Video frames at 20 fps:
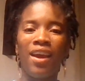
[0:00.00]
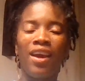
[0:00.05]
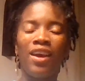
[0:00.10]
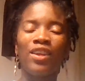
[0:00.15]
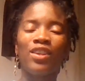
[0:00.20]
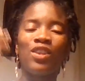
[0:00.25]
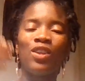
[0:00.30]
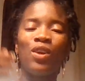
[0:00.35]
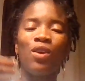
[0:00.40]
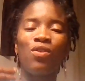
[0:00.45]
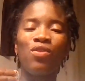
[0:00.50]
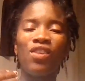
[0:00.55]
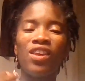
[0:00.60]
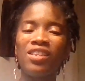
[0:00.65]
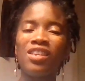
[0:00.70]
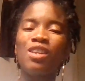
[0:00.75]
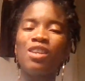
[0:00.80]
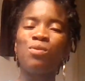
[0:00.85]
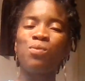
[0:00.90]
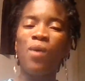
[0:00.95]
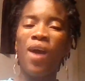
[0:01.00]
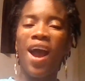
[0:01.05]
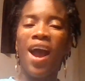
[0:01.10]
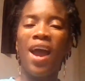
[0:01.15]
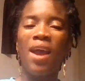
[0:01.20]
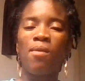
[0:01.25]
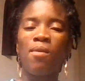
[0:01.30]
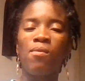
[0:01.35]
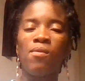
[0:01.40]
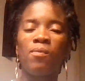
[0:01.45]
So this is
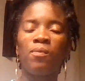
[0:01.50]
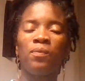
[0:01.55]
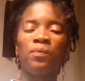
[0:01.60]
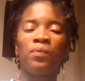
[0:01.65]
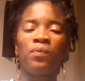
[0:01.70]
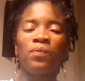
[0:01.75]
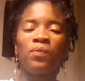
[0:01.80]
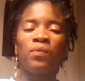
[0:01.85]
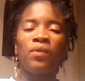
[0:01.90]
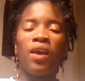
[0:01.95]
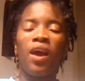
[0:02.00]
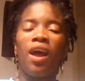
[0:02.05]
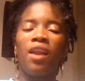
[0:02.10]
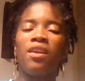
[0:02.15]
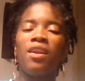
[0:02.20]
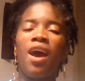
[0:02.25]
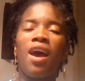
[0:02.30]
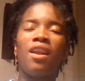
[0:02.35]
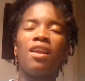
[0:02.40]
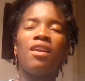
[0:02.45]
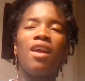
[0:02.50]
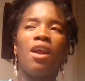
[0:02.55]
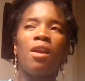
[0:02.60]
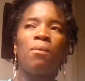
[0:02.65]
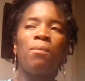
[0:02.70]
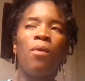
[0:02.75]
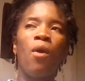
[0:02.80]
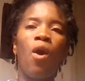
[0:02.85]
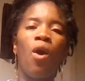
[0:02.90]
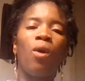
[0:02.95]
why not a lot
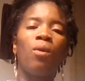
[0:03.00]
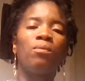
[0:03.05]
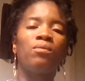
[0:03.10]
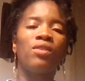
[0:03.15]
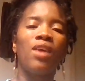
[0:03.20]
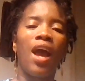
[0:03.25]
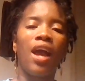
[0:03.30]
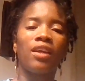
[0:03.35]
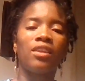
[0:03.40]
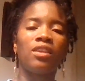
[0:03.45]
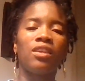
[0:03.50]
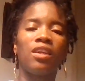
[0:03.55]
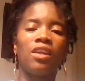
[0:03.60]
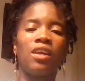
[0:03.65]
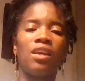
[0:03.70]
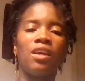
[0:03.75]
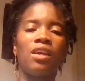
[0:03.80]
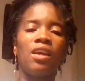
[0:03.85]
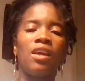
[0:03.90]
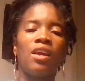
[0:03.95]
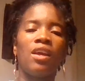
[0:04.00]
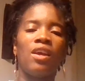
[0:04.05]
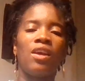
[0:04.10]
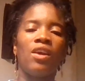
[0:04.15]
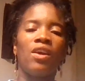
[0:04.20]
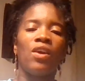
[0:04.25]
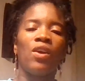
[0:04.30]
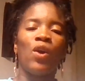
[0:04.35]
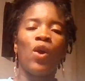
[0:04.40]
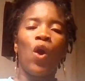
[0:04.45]
of poems actually
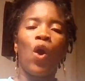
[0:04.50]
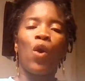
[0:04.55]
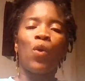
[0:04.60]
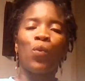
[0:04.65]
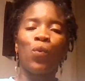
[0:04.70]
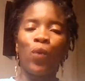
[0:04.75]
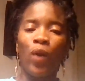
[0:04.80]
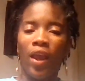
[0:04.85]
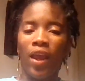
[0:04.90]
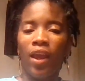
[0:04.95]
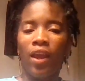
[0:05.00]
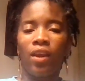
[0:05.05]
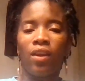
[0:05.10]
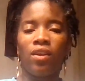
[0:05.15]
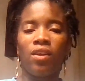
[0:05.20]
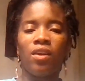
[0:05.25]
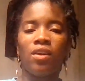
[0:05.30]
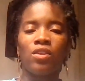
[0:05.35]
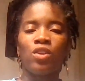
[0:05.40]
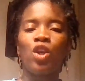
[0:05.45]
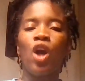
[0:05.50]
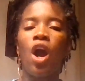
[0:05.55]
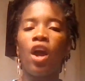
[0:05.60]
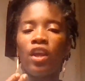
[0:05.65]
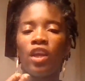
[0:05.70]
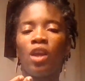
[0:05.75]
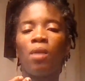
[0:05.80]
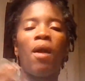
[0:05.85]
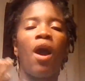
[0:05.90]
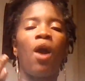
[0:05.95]
are written
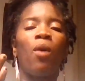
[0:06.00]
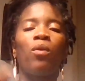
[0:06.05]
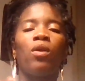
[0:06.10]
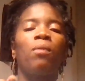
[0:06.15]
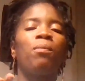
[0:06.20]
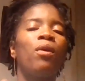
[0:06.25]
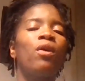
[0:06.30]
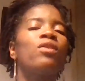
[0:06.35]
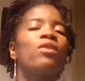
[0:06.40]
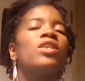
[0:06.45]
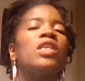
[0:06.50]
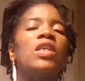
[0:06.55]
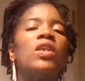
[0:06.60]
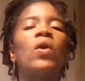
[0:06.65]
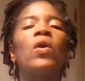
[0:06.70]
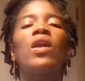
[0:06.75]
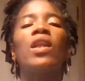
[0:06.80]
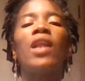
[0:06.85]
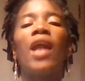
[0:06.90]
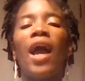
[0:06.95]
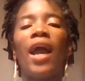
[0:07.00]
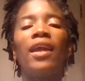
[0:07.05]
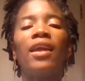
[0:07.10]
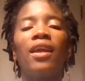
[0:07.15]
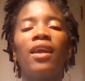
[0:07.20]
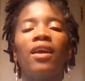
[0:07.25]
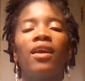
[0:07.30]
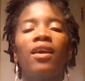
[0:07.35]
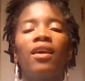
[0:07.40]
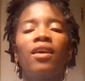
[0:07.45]
talking about what a person looked like.